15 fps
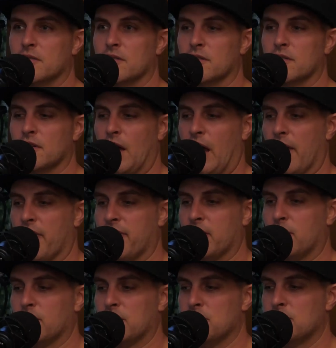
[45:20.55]
I think
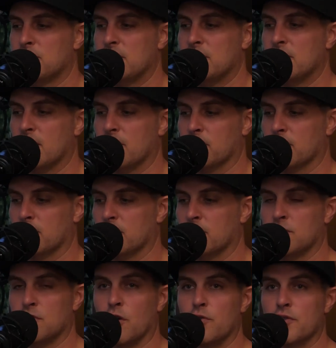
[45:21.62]
when you see
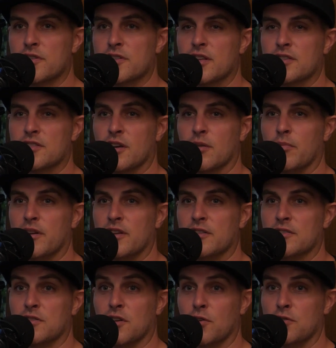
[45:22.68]
notice that somebody
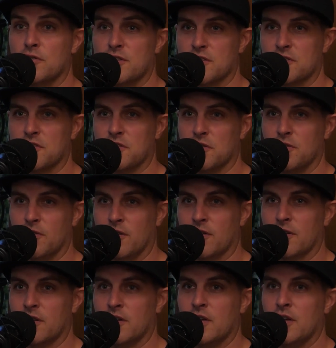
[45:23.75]
notices you,
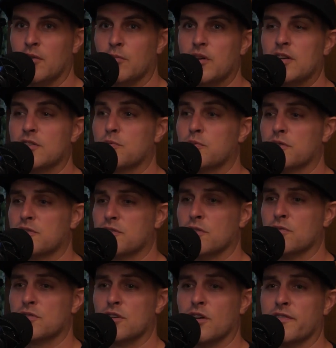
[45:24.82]
because we're so
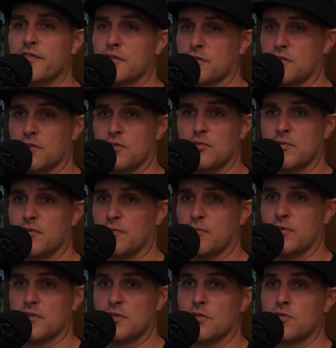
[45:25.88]
self-consumed,
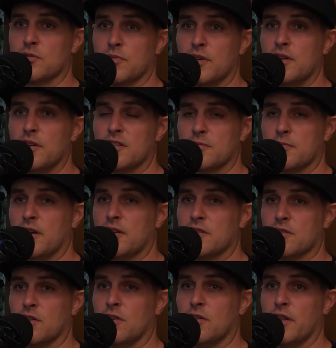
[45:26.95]
social media has made us
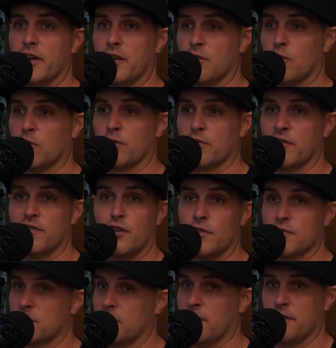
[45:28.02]
all like the world revolves
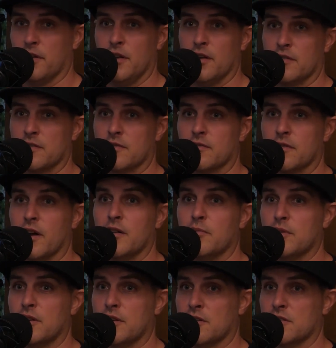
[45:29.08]
around us, right?
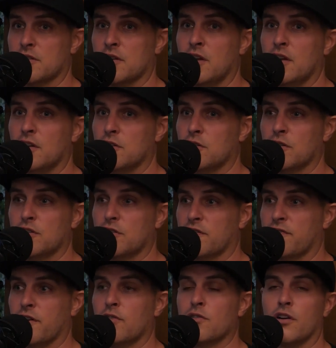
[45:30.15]
Because you're in your
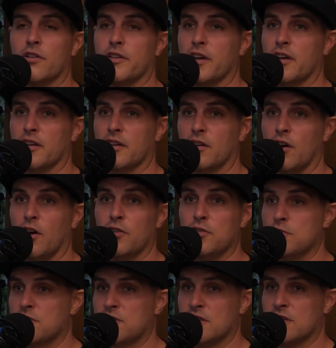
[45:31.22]
phone all day. All you
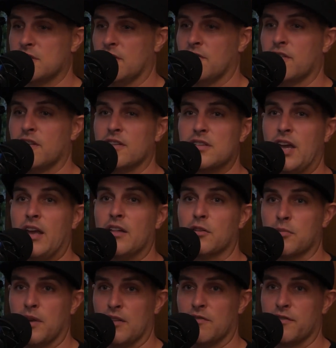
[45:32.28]
see is everything
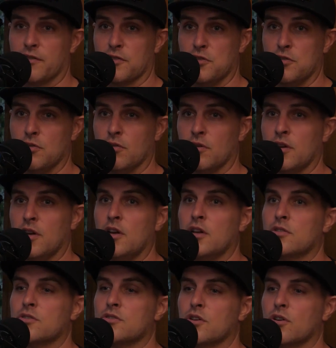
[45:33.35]
tailor-made for you.
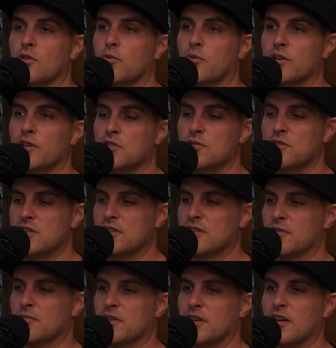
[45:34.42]
So when you see
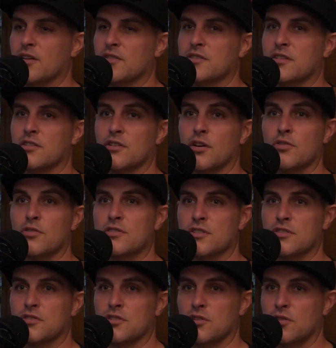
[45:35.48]
somebody else that
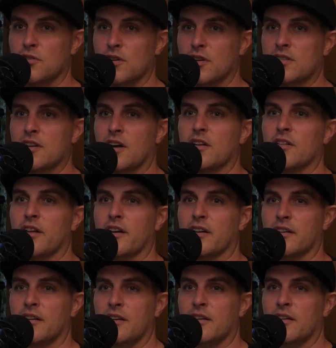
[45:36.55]
notices you, it's kind of like,
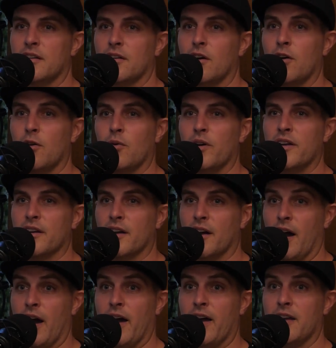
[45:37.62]
oh, wait,
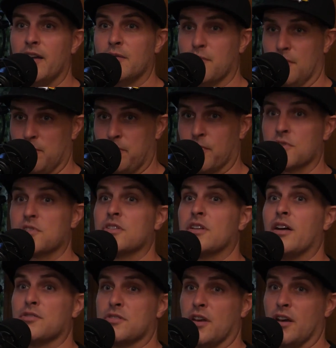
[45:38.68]
I am a person
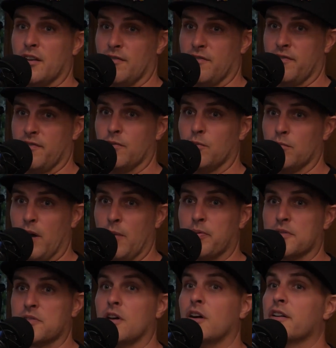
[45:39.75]
outside of my
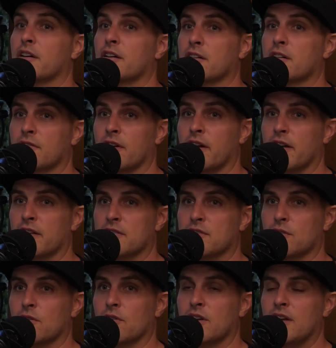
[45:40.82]
persona, right?
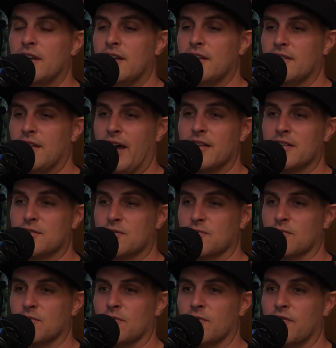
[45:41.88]
So that's
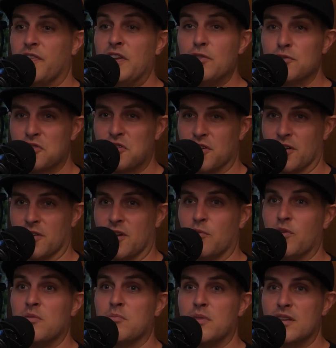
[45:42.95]
feels good, and we
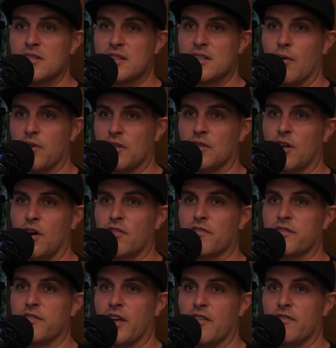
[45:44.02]
miss that. We long for
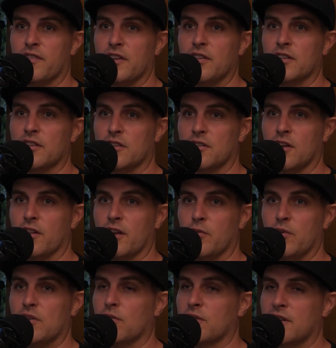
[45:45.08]
that feeling, like we
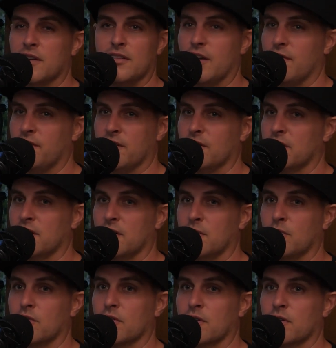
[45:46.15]
don't get that feeling
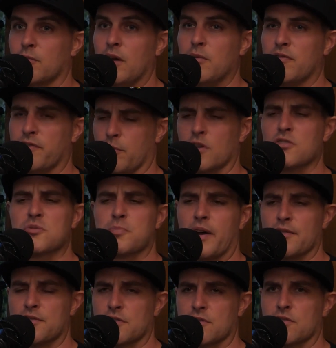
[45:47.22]
anymore. Maybe from our
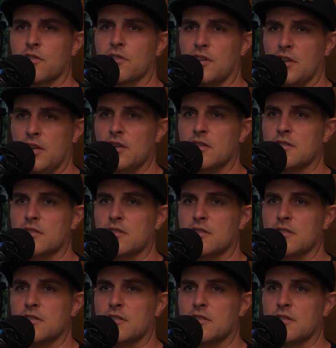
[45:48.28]
spouses and our kids,